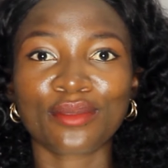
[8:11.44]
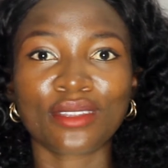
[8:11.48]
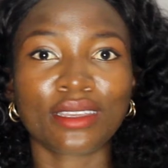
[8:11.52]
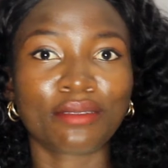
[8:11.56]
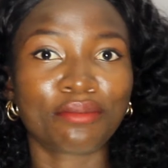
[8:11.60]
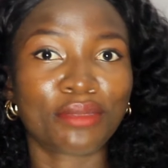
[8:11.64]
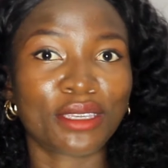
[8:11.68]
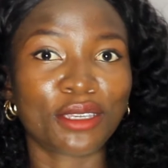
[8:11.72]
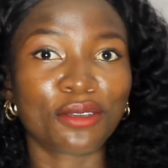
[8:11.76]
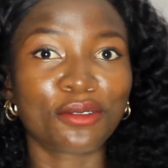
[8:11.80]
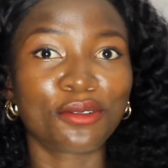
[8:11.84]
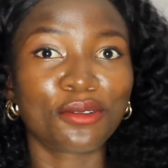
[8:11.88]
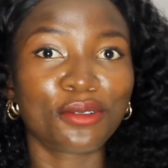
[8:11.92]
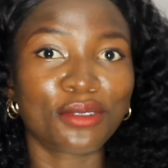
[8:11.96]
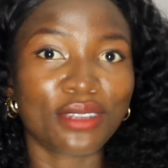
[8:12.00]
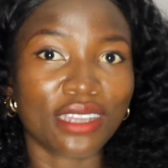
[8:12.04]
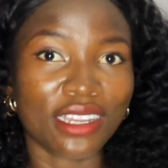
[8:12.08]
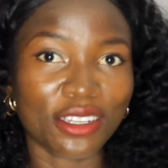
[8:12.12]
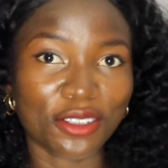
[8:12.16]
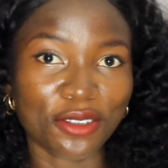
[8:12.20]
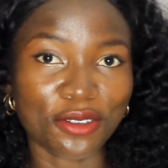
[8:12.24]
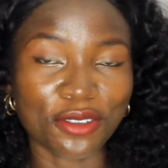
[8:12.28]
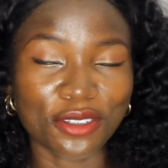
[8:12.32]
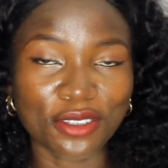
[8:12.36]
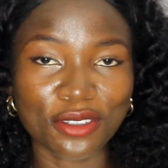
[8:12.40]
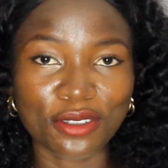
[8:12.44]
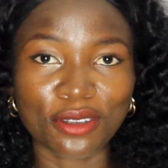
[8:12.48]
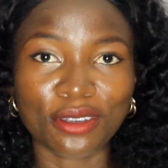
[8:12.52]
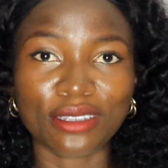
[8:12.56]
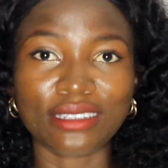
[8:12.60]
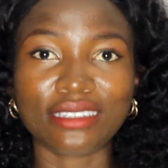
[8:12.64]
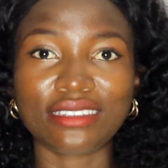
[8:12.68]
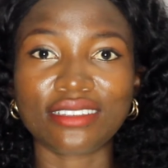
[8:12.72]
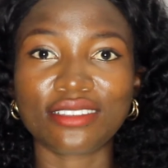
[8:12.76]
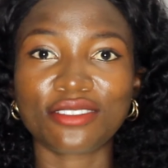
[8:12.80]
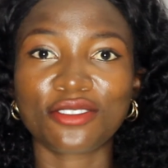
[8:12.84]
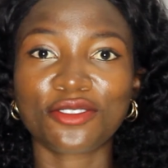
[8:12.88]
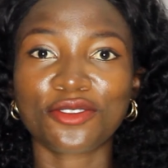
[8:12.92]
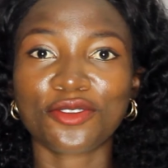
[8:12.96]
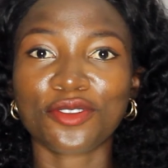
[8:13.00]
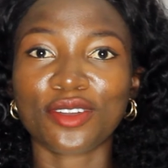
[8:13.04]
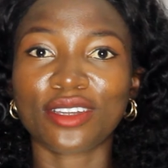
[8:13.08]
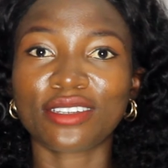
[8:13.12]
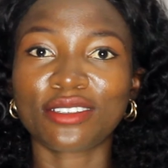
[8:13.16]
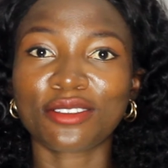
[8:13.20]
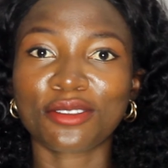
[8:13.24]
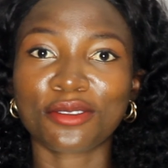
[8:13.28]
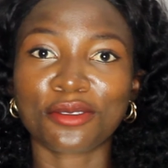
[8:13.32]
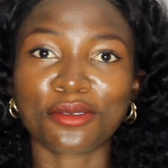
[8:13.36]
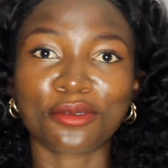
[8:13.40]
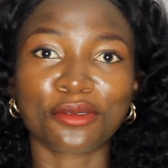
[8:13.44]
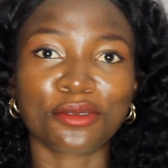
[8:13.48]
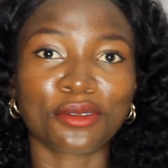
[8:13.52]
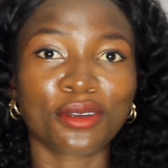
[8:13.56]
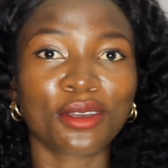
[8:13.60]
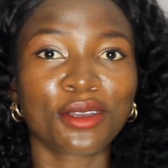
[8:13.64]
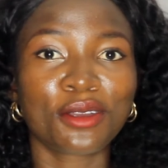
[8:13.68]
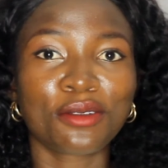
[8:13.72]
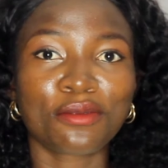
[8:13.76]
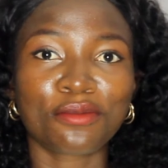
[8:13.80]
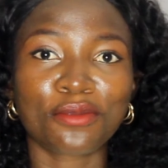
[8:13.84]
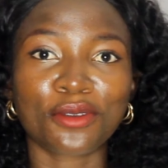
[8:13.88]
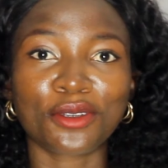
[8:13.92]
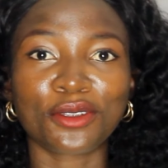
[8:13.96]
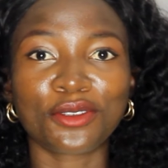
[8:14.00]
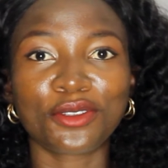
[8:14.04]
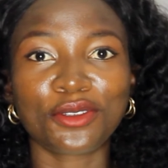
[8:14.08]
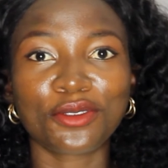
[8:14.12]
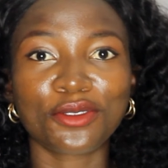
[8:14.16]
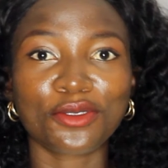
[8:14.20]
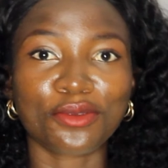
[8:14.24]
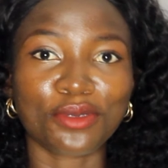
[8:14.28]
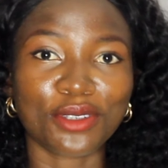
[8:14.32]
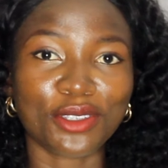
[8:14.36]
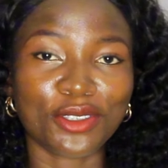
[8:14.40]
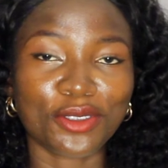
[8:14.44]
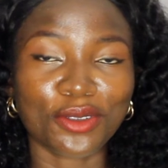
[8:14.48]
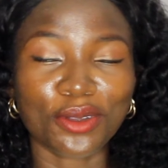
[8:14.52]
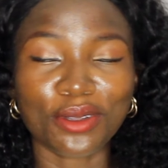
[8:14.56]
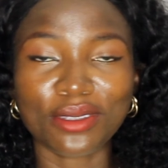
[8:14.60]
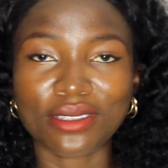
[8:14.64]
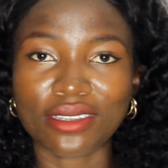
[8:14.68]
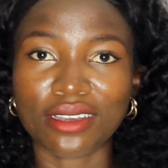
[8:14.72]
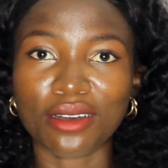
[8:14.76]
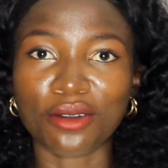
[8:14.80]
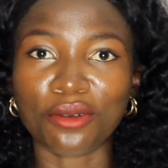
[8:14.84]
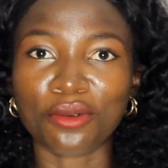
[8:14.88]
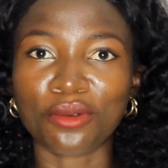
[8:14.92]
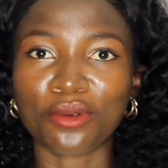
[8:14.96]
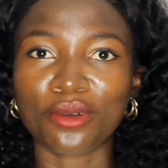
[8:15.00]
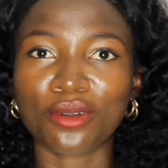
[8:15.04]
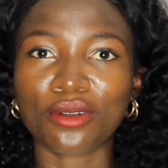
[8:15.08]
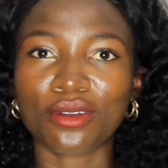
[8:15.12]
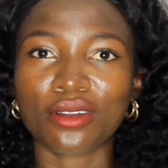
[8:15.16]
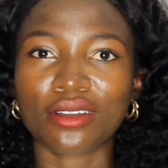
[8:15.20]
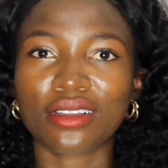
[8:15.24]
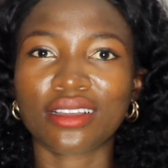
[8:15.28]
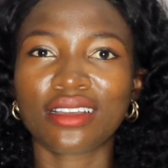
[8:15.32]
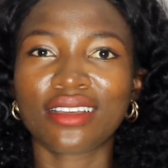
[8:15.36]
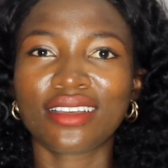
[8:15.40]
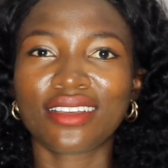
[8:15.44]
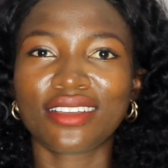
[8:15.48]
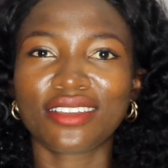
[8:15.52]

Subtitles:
be good at your studies, stress to produce results at work,